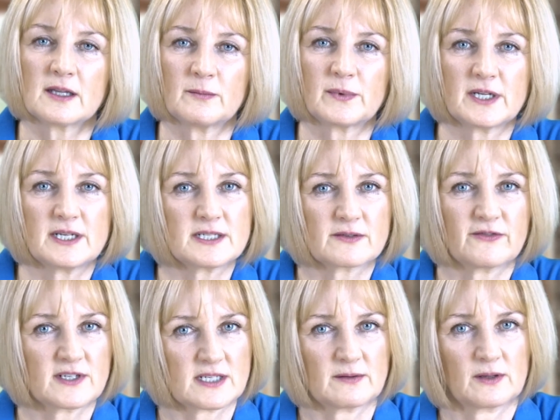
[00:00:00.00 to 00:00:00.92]
then please
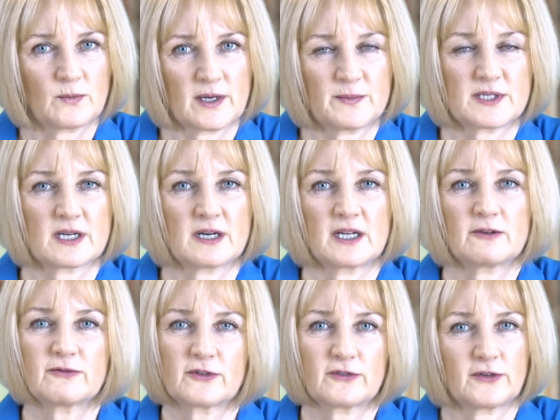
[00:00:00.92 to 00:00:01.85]
visit the website
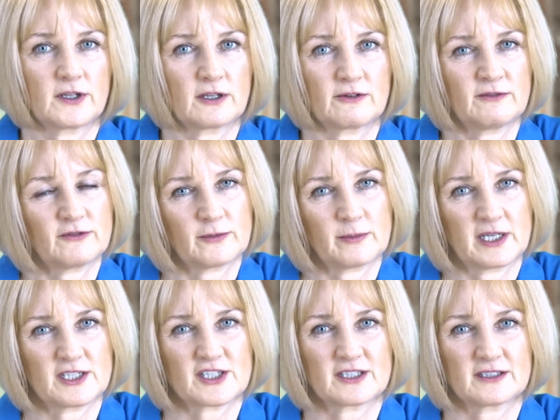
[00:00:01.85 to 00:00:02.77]
for further
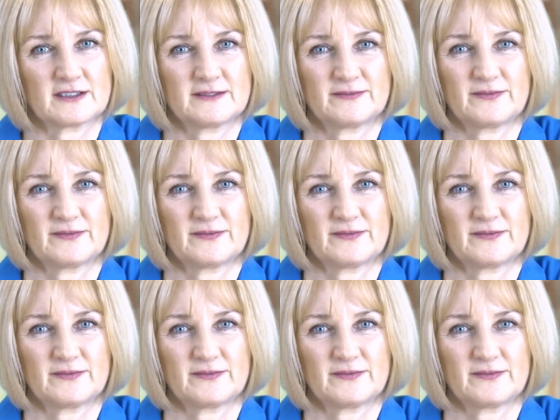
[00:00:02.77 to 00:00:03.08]
information.